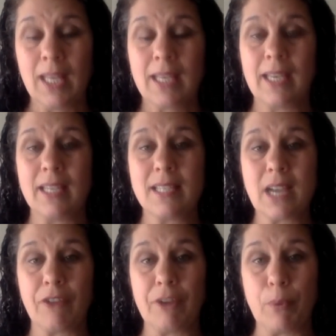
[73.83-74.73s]
Kids
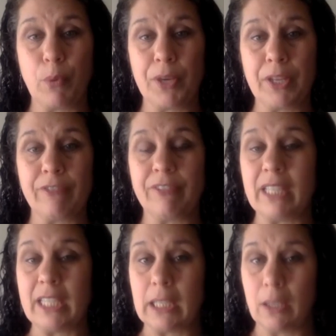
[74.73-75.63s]
are reporting
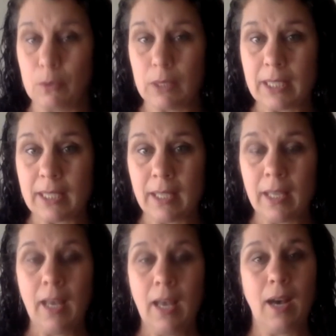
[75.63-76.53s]
feeling lonely,
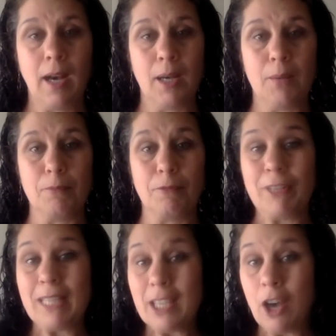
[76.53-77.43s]
um,
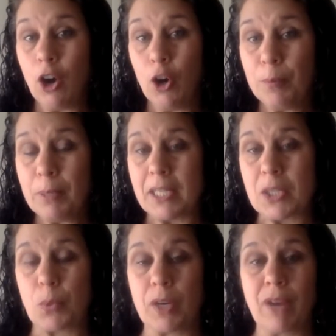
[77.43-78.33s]
feeling
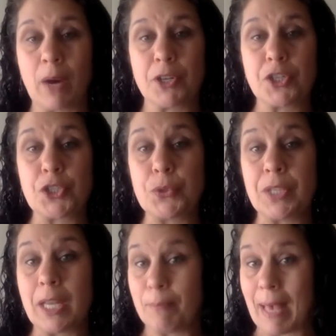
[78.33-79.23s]
hopeless. One of our
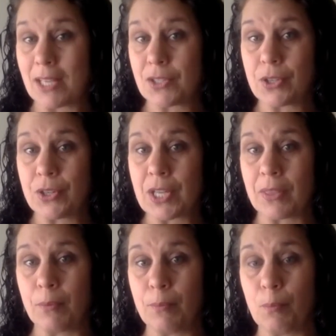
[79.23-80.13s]
student ambassadors
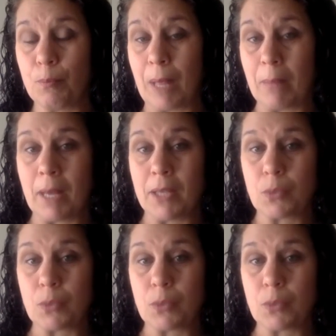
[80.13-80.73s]
on the Belmont